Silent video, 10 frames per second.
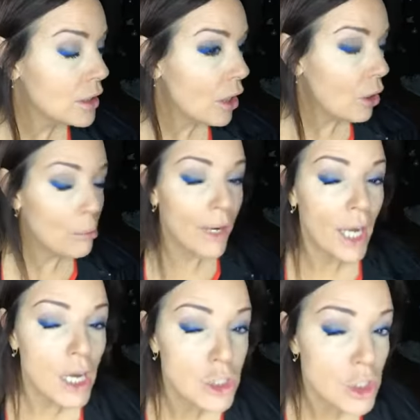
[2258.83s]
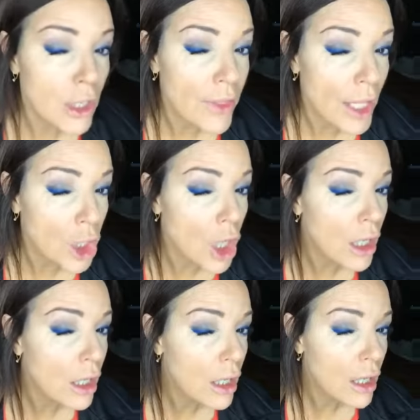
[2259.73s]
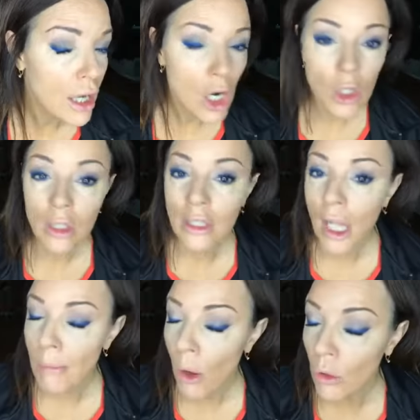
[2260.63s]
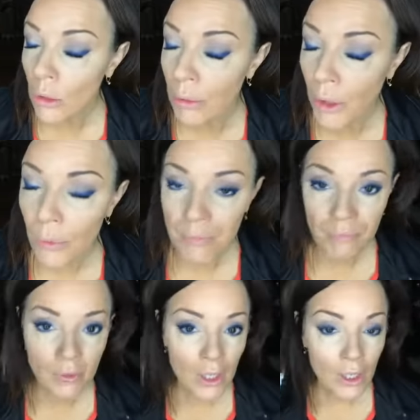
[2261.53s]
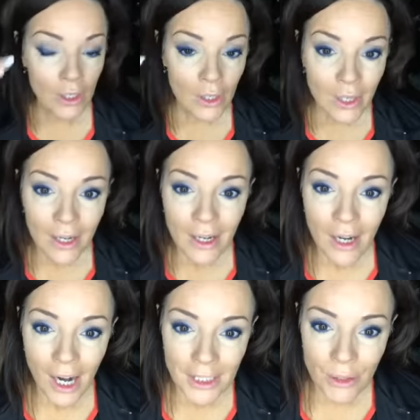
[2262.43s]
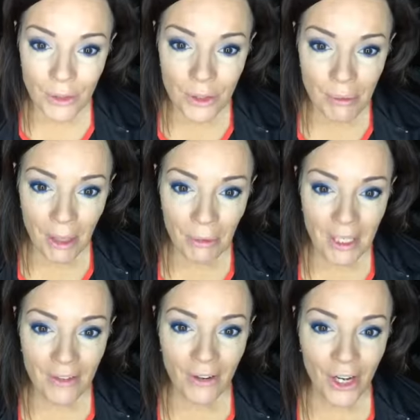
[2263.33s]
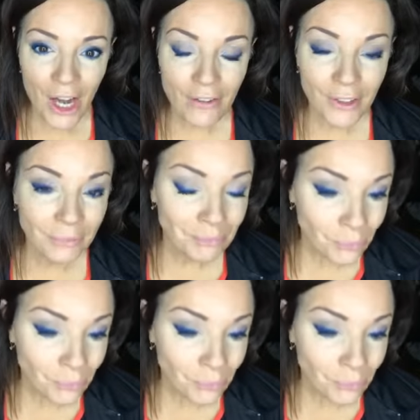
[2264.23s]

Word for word: oh my gosh, look at that look. Look at that polar blue. I don't use my 3D very often.